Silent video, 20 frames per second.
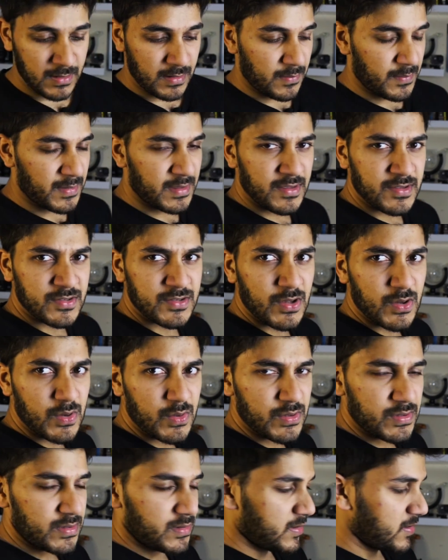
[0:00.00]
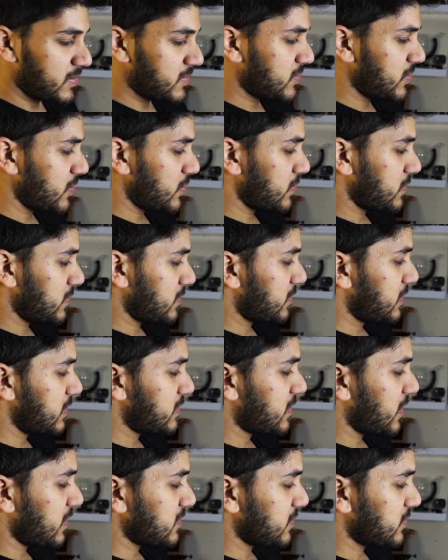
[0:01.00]
they're so good. These
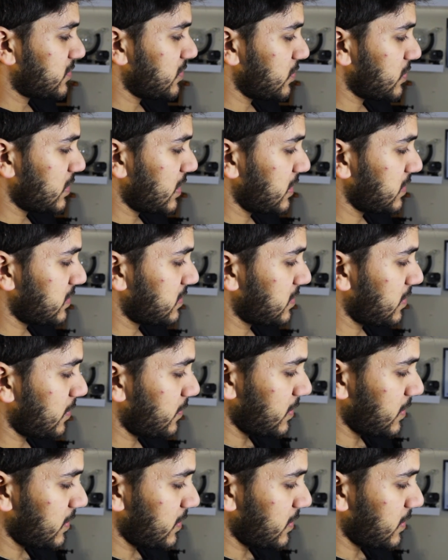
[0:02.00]
cards are so nice.